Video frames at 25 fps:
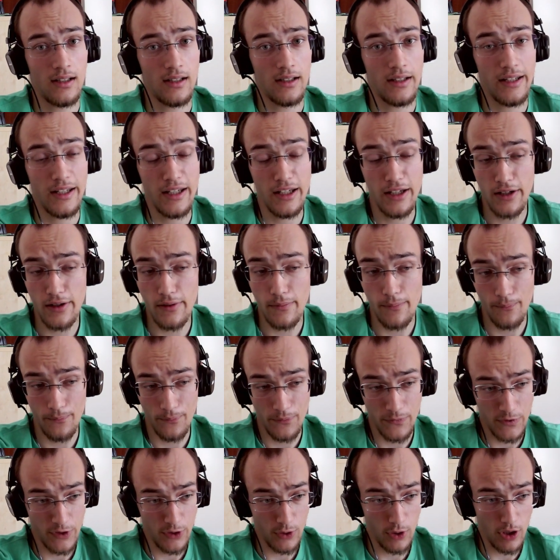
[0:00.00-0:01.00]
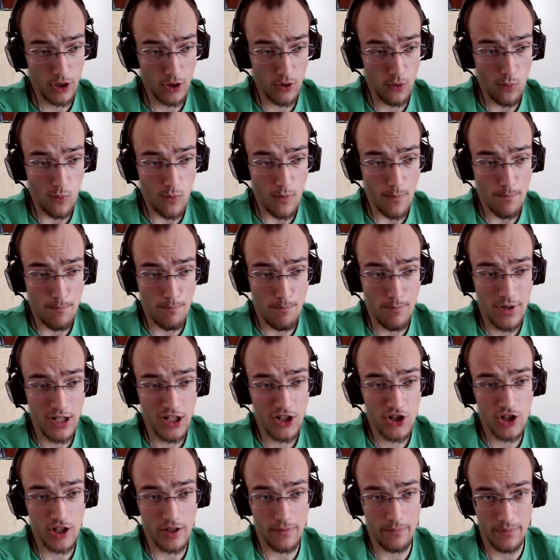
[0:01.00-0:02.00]
Here you go
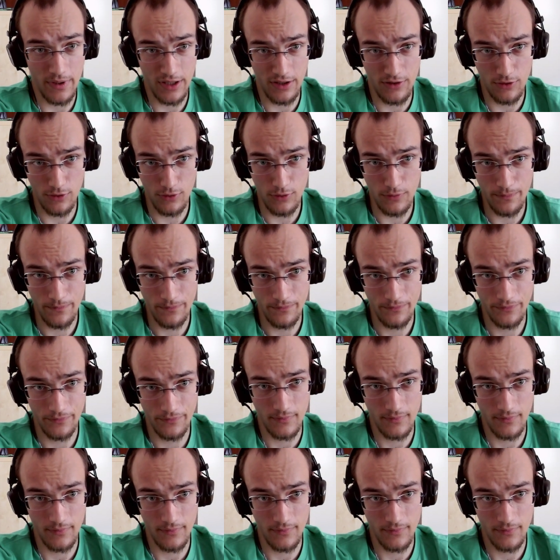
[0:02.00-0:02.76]
bishop b2,